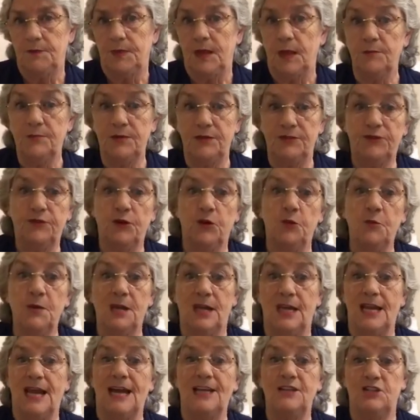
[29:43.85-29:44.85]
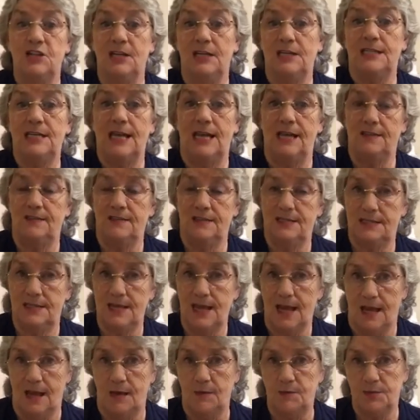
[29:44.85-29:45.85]
before we can actually take the
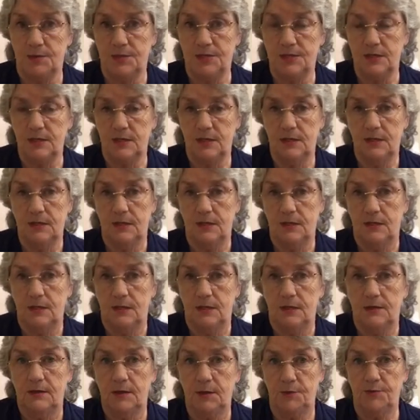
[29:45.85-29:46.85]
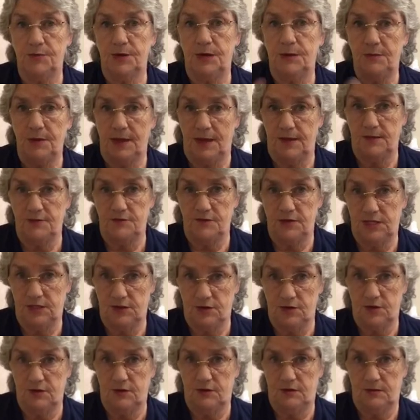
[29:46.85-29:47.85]
steps that bring back the
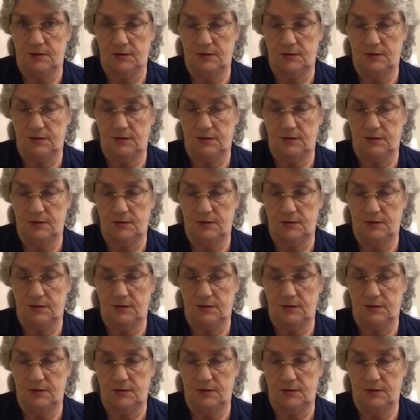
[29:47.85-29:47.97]
return.